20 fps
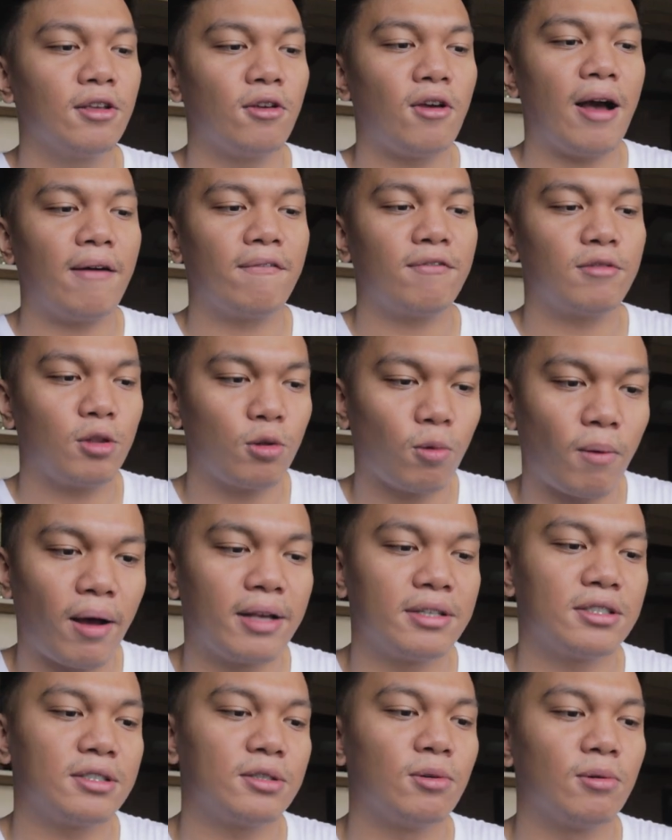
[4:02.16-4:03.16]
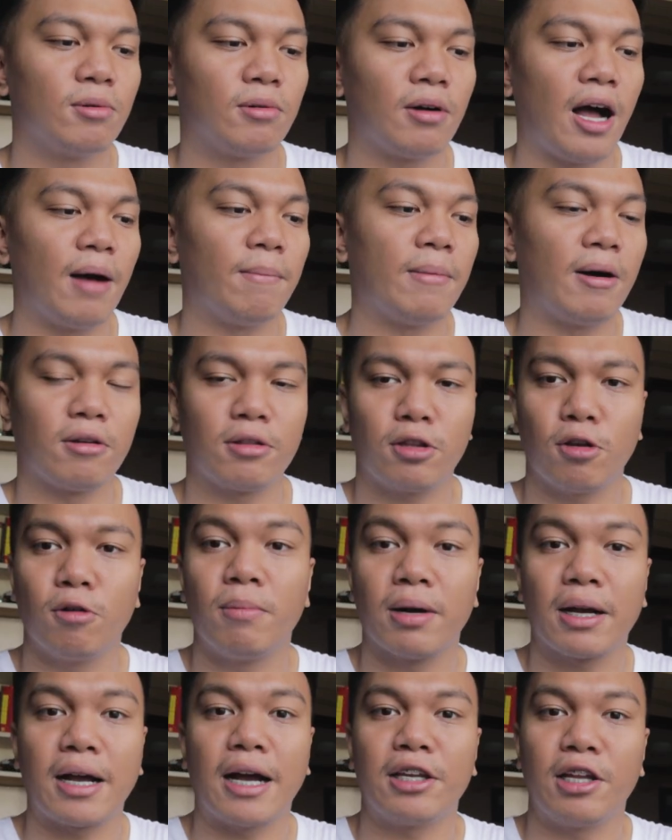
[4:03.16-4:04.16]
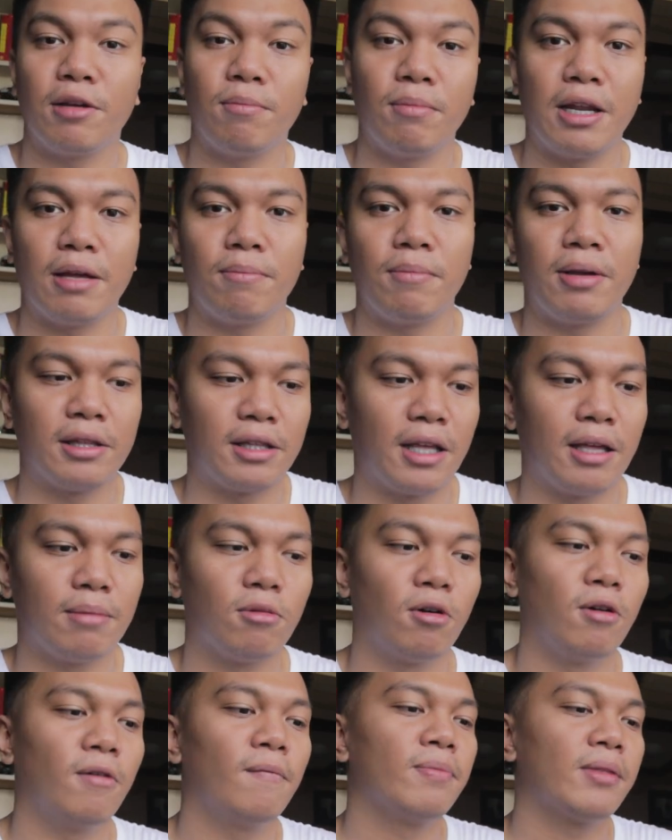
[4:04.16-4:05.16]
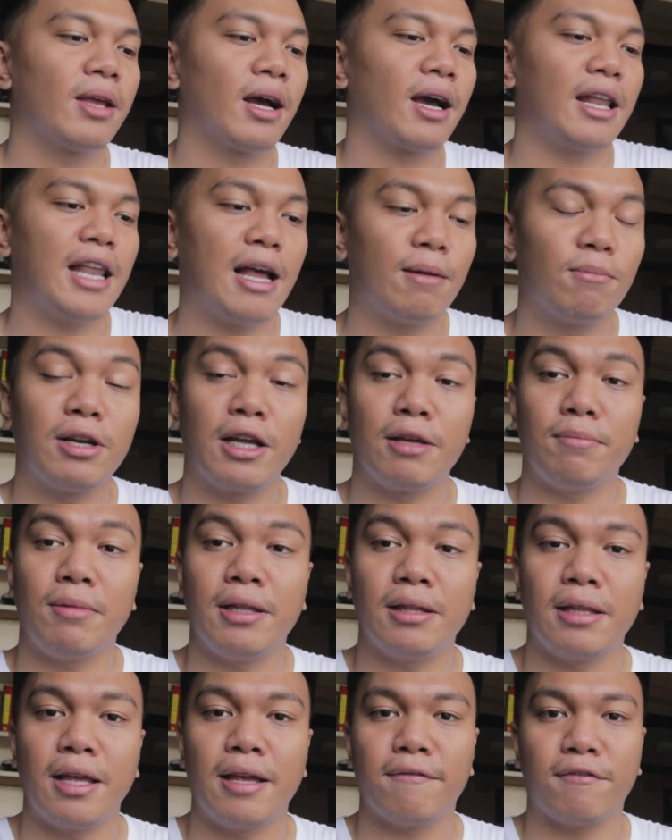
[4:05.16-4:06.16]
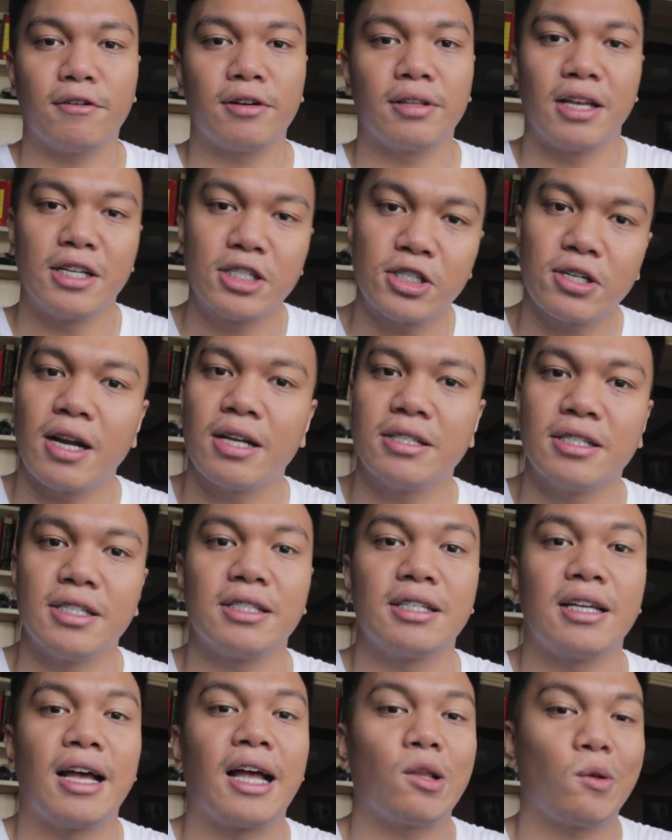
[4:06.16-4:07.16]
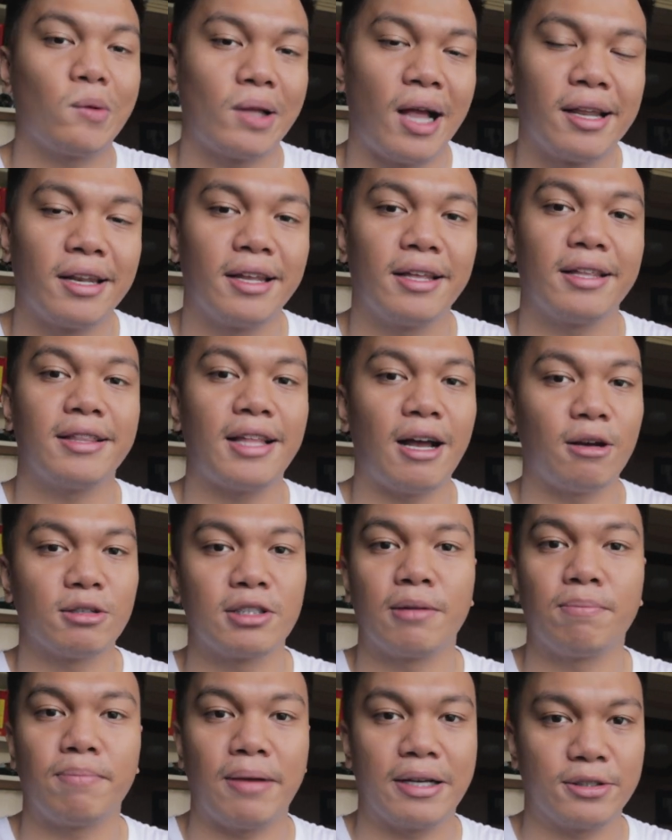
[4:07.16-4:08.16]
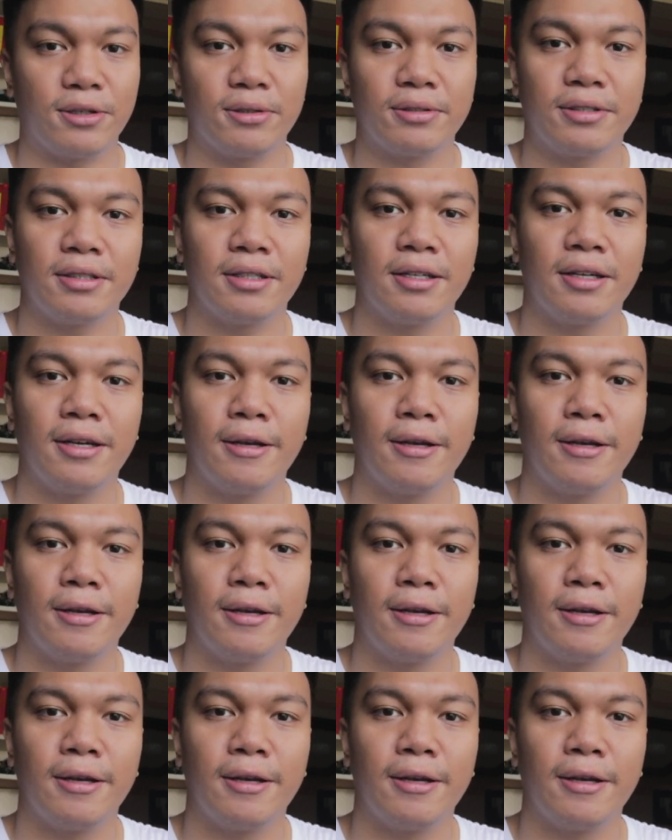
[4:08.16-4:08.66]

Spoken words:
you have twice nung amount kung magkano yung mini-maintain mo. Kailangan mo lang i-maintain for the insurance is at 100,000 pesos.